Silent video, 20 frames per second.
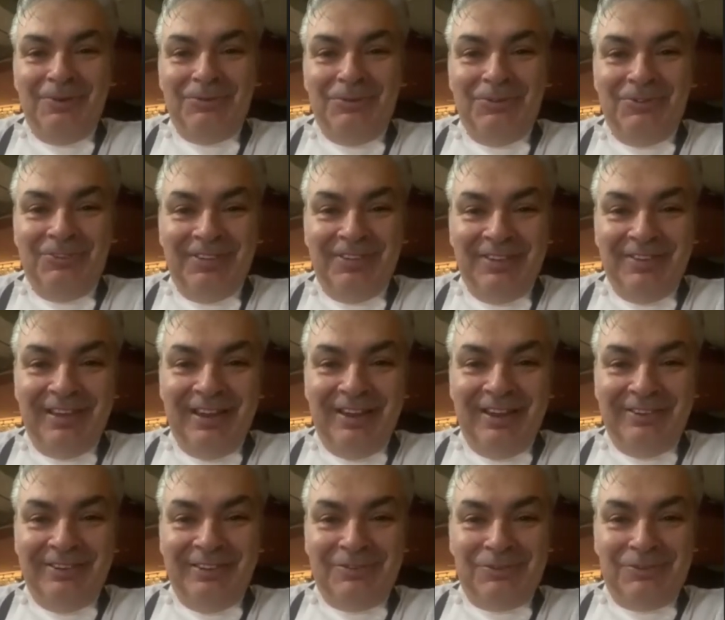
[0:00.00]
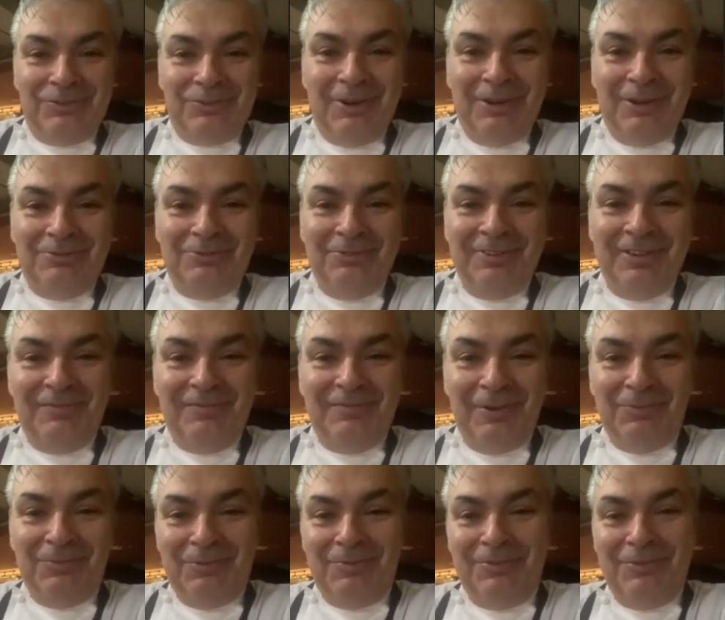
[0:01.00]
you sit down and try to develop
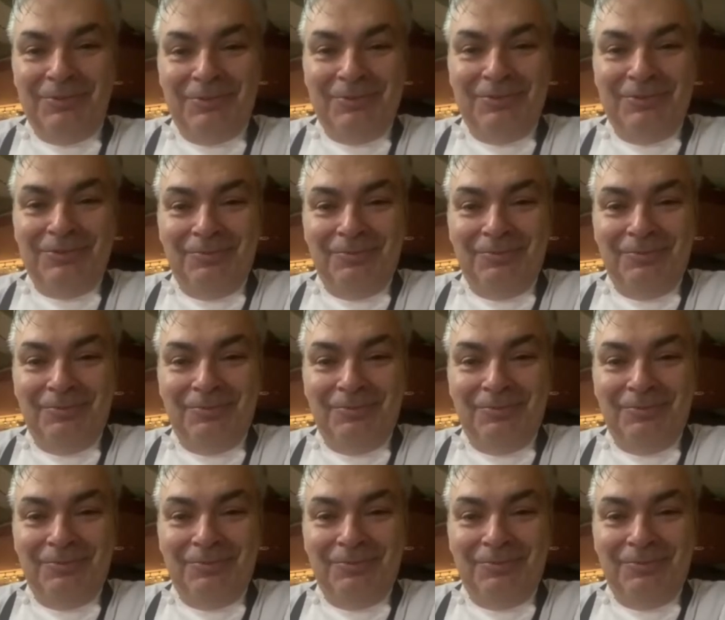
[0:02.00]
the